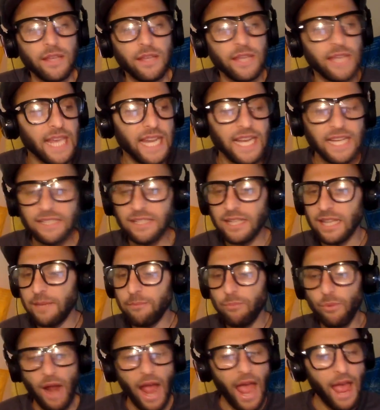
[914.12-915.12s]
getting
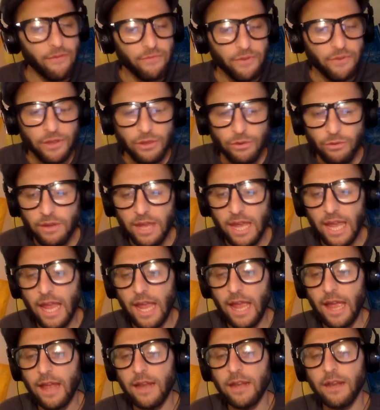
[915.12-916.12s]
sleep wherever you
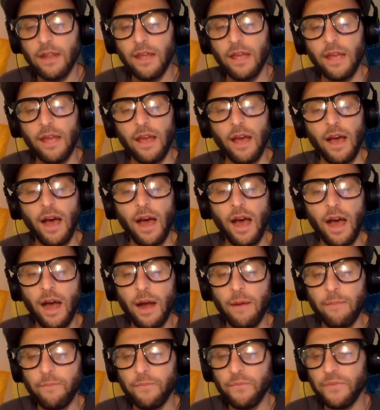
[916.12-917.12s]
can,
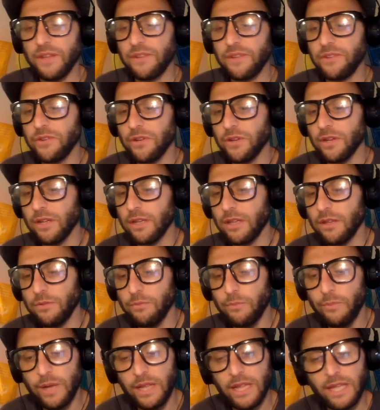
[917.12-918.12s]
that you're
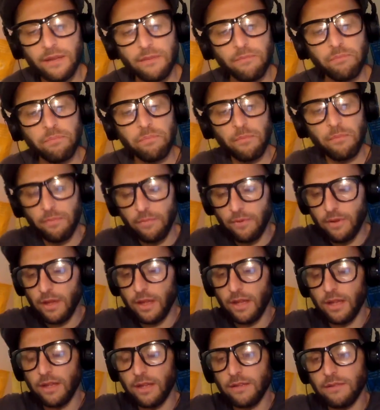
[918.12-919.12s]
really
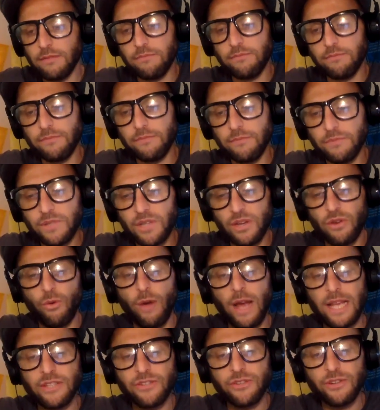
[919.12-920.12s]

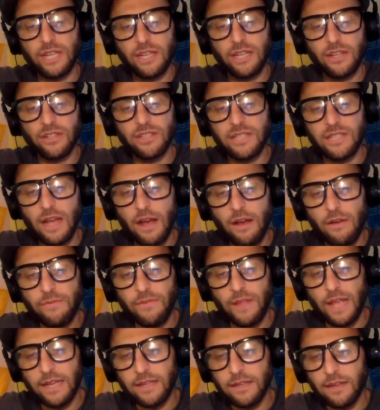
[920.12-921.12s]
sequestering yourself.
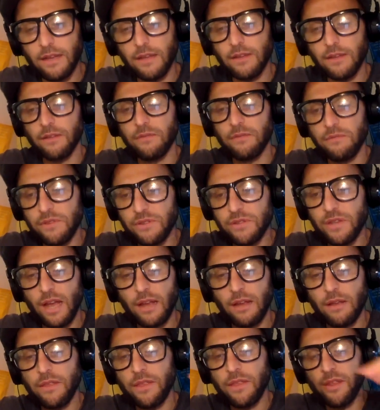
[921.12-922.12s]
Like you
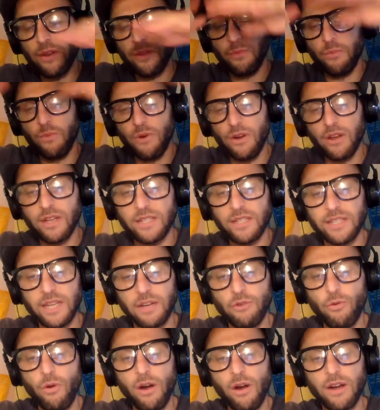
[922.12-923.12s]
talk, the world is in
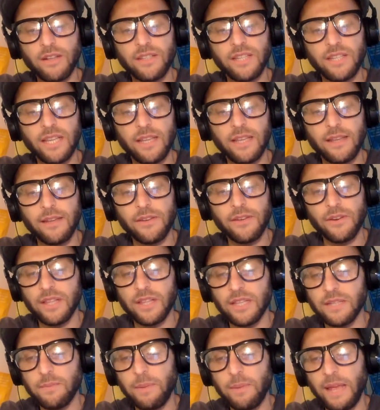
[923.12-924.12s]
quarantine during
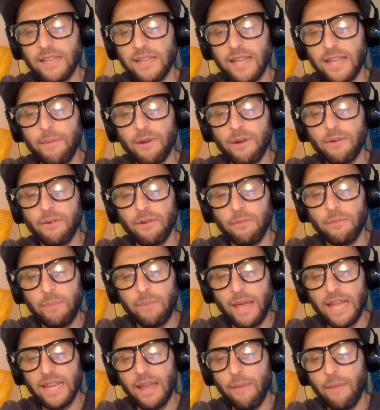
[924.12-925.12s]
this
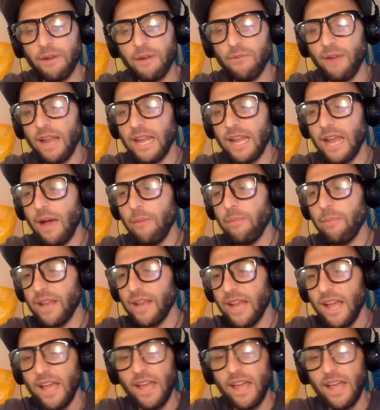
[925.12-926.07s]
pandemic right now, but